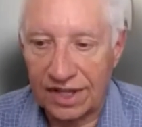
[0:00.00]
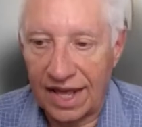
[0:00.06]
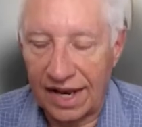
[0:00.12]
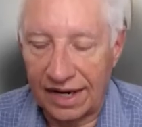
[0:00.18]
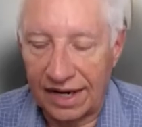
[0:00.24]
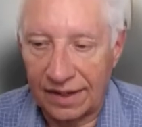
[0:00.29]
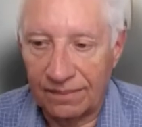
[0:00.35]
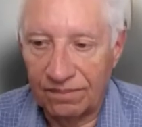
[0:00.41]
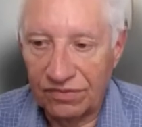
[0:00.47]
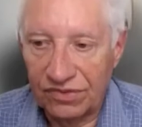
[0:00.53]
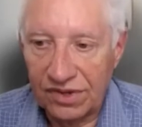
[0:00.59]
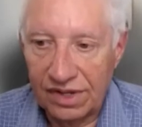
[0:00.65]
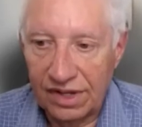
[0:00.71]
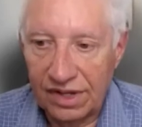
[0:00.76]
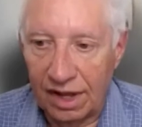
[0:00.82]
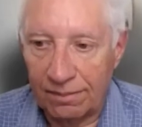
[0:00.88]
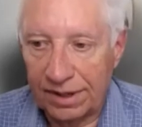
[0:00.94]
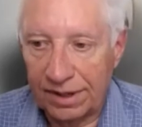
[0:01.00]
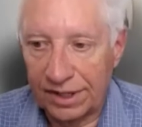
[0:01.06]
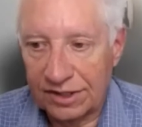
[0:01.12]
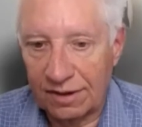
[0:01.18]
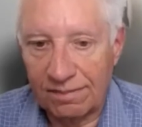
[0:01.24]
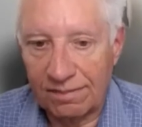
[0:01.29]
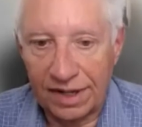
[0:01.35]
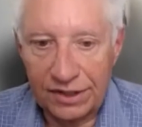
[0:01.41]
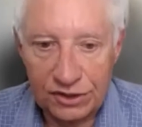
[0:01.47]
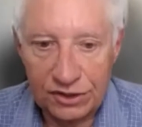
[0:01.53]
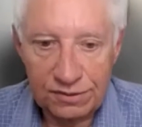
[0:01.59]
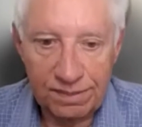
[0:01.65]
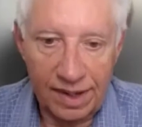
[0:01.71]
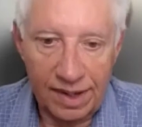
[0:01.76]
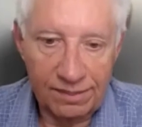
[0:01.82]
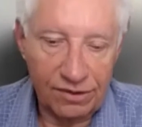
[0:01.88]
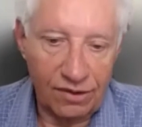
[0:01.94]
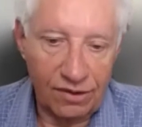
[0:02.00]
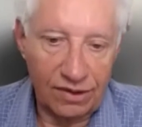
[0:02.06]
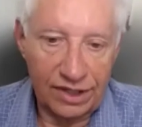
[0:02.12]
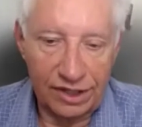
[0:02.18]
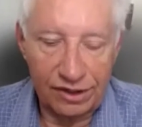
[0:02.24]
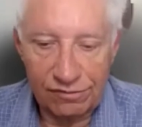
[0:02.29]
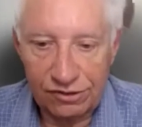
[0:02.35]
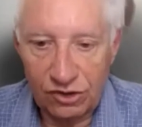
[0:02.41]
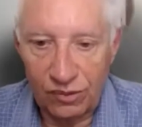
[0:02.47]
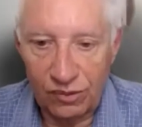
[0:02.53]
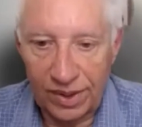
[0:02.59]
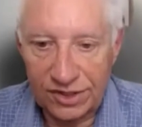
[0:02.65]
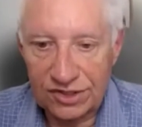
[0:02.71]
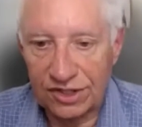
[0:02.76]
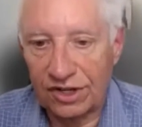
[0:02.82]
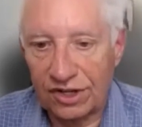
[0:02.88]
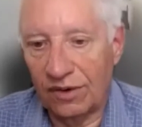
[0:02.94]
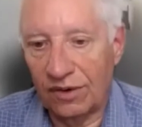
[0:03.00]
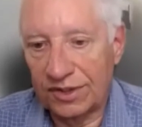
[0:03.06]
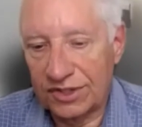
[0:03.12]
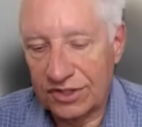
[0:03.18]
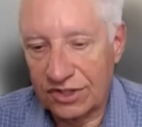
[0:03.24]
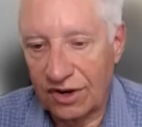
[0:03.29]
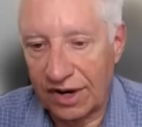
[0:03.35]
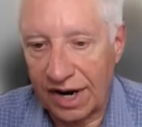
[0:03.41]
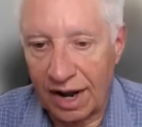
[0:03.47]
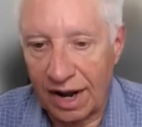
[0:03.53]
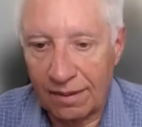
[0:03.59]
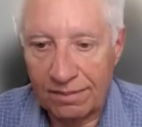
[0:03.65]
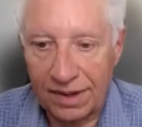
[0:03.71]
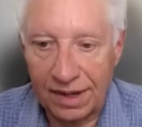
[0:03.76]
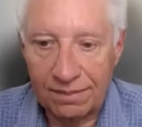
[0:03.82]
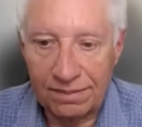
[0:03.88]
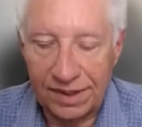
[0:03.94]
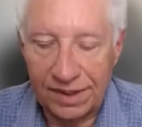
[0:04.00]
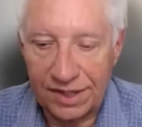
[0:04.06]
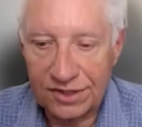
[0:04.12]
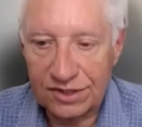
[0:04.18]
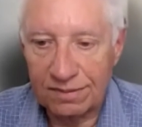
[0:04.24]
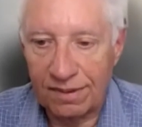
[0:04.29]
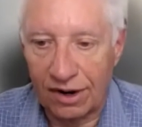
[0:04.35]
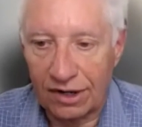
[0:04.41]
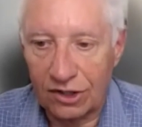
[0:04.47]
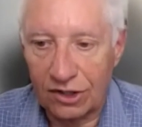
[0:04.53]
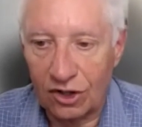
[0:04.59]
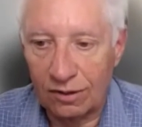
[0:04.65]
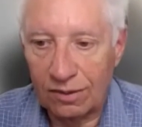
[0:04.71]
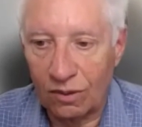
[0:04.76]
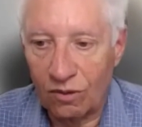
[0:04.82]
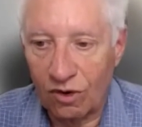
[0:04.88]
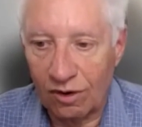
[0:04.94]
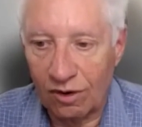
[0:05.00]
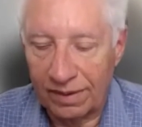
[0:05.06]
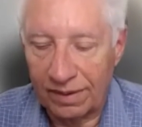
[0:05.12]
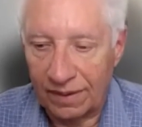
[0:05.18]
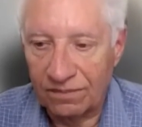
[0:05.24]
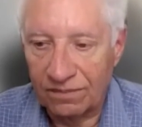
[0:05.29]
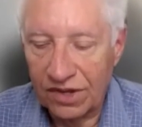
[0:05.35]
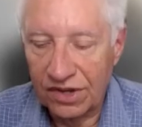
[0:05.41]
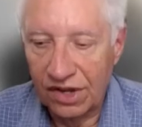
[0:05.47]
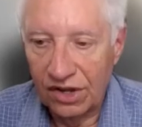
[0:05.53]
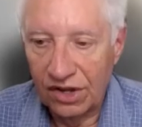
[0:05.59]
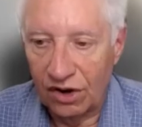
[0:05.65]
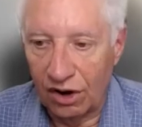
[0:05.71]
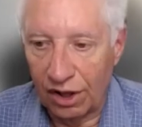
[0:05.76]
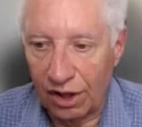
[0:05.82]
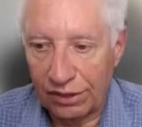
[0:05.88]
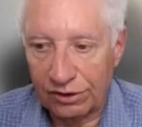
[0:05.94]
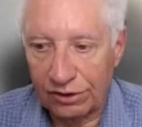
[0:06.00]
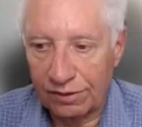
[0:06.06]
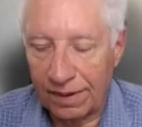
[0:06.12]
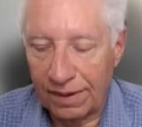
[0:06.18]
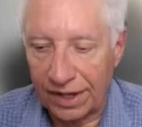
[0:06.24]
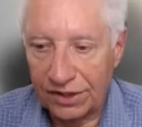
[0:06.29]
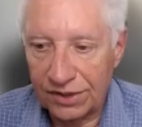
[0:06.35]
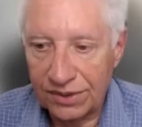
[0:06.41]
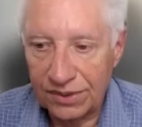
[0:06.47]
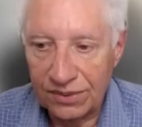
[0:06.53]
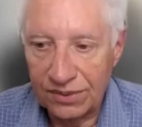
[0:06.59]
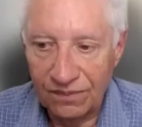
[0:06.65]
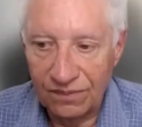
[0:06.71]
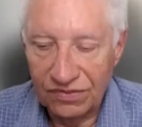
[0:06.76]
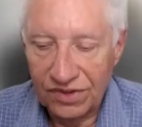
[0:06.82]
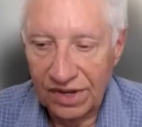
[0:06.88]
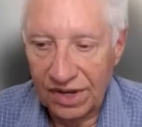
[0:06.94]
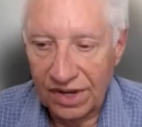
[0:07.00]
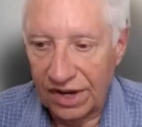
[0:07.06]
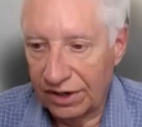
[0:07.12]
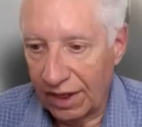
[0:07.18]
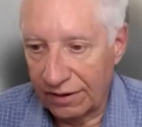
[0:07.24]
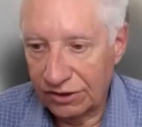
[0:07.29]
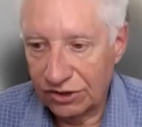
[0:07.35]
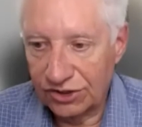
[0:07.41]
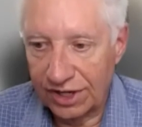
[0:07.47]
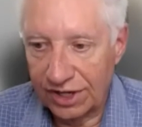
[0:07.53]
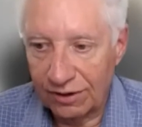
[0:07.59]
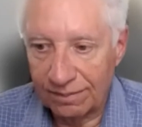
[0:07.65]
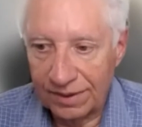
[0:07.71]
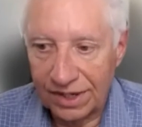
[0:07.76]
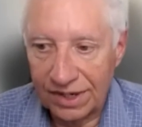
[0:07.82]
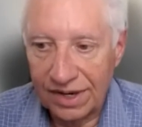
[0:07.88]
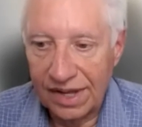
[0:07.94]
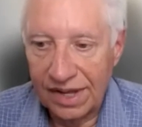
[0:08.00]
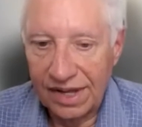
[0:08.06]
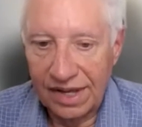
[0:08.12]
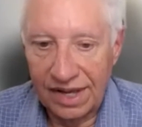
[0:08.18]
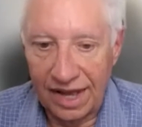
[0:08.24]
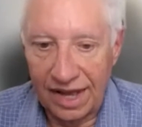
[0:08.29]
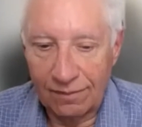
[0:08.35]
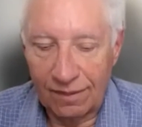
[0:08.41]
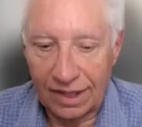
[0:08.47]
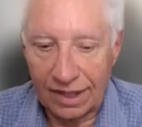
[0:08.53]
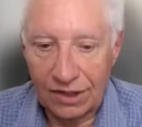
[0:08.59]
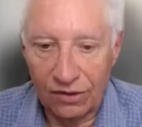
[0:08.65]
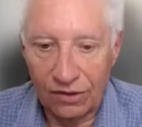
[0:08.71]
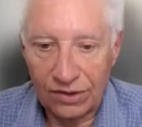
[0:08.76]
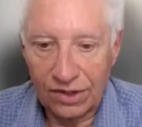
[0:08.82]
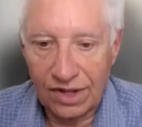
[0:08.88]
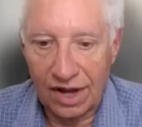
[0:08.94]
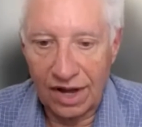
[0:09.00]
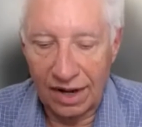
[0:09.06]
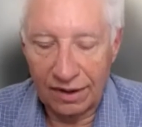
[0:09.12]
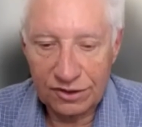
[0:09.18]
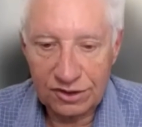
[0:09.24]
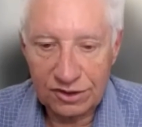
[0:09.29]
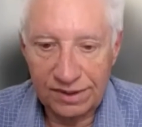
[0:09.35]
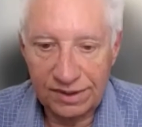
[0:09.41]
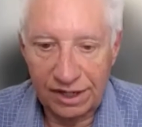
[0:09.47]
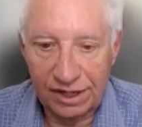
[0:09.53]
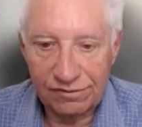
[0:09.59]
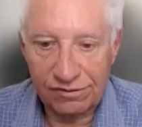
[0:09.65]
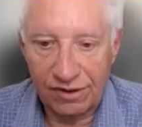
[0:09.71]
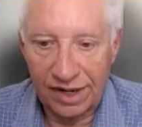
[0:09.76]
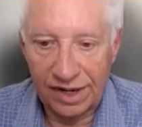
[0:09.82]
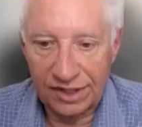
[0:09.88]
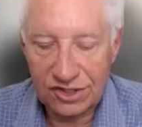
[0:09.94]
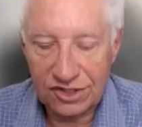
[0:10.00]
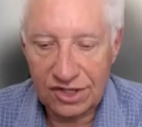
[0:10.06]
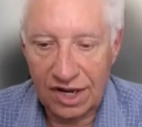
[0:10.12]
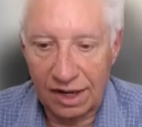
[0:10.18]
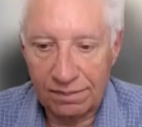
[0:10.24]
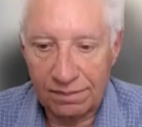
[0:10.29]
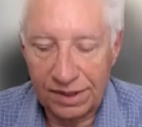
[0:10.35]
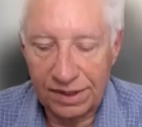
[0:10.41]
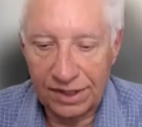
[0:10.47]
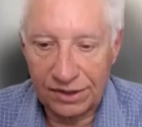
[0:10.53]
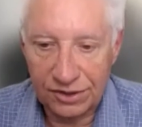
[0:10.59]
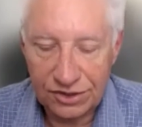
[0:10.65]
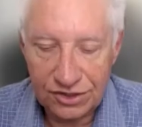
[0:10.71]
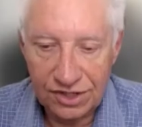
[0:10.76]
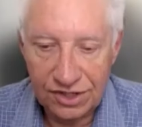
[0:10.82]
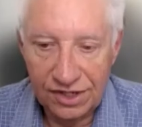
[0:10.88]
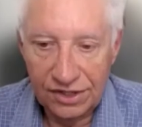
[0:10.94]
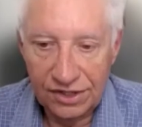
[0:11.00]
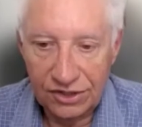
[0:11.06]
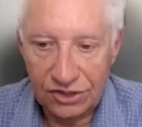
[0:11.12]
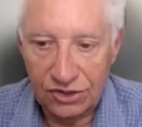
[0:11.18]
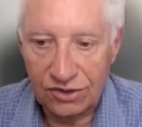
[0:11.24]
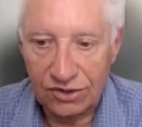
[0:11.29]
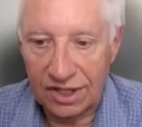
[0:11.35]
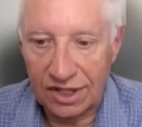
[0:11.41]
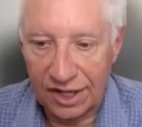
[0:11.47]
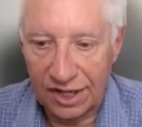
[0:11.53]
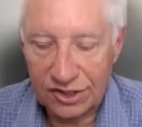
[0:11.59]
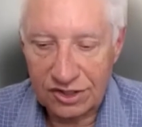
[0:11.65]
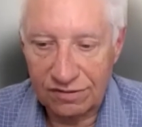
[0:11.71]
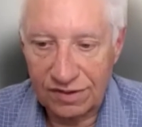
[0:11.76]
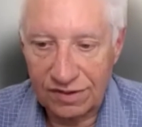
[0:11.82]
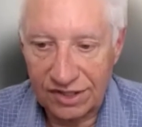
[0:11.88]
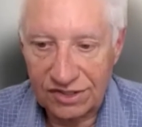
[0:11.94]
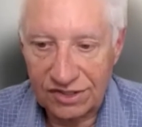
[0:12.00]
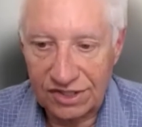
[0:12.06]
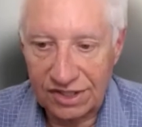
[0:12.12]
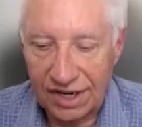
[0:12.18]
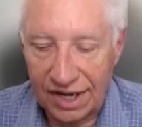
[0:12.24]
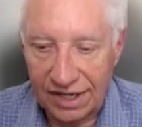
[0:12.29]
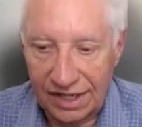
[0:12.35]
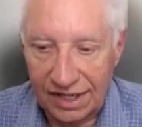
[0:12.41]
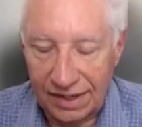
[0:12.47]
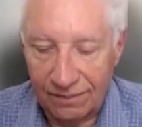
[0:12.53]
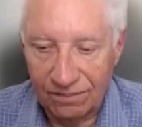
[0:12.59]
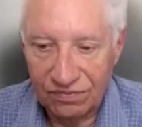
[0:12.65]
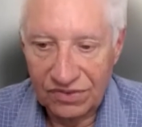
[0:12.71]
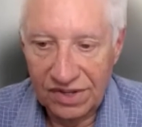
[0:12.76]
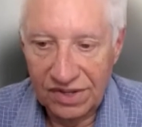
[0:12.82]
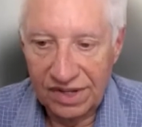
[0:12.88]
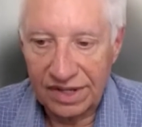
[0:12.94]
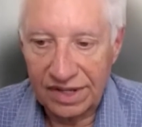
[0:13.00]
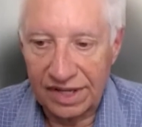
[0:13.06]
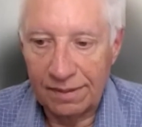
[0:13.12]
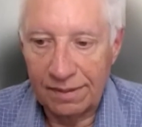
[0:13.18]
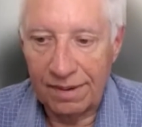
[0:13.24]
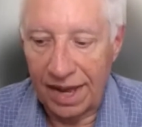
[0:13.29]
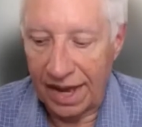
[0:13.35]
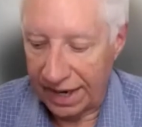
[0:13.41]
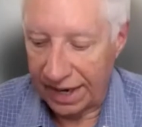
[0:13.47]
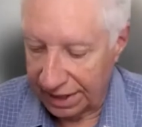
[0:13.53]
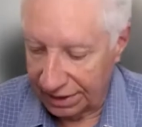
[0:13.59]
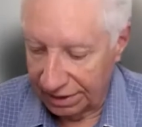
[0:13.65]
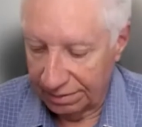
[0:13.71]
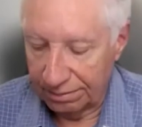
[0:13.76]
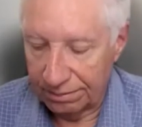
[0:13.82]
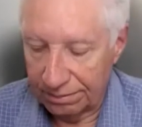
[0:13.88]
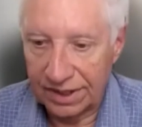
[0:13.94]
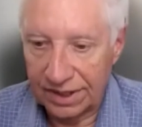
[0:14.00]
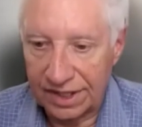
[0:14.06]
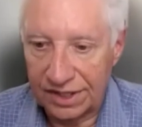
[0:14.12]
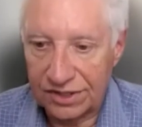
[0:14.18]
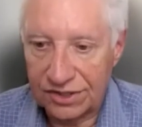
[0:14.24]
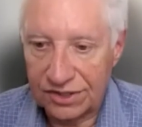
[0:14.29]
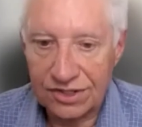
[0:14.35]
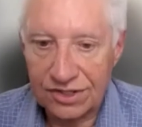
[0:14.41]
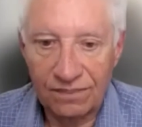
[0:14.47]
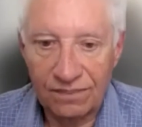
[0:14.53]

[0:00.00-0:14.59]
at it. I picked up my newspaper only a few weeks ago and saw an op-ed piece about global warming, authored by you, another gentleman, and my local congressman and friend, Scott Peters, Duke class of 1980. Keep at it, please.